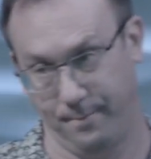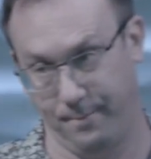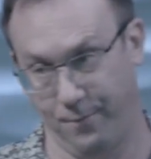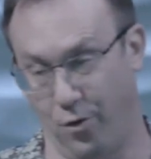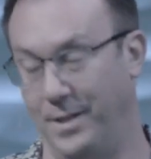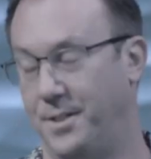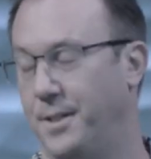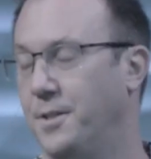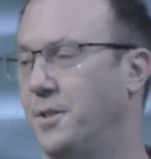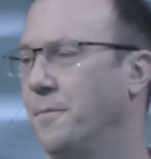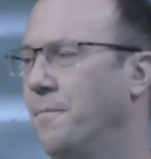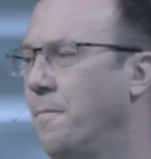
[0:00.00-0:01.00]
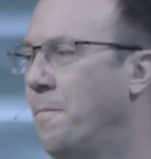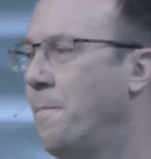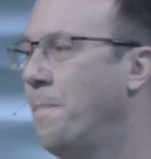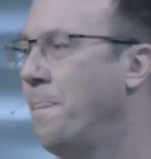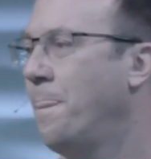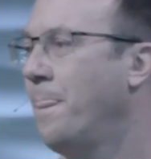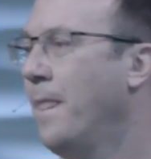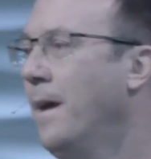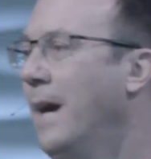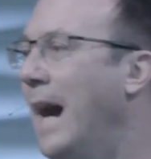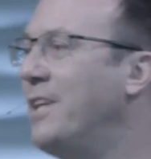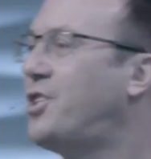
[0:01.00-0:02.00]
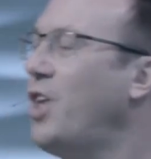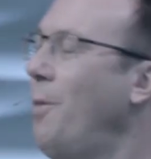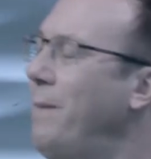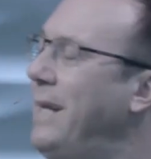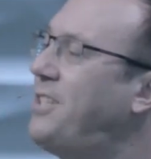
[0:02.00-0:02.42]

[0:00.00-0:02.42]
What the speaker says: for instance. And so many